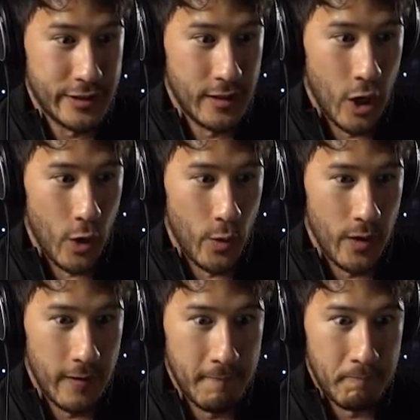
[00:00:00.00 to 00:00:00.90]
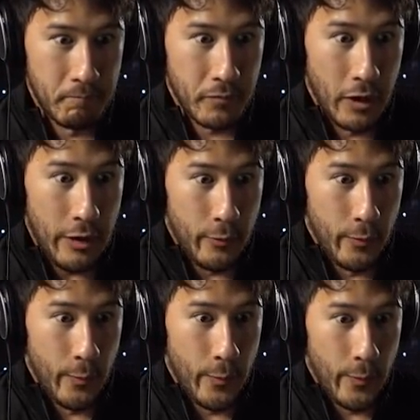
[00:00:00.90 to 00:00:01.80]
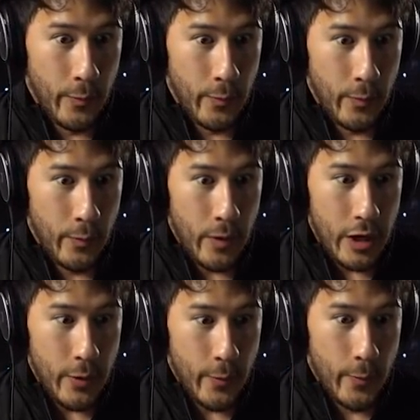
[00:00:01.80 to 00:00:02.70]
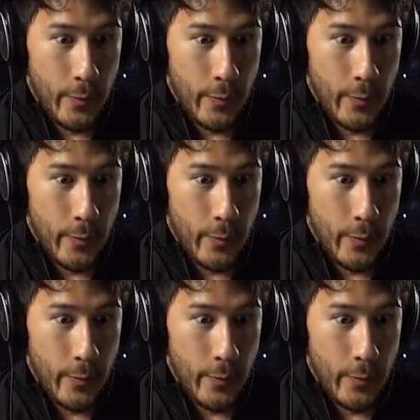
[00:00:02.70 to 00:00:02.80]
Oh. Hey! Woo!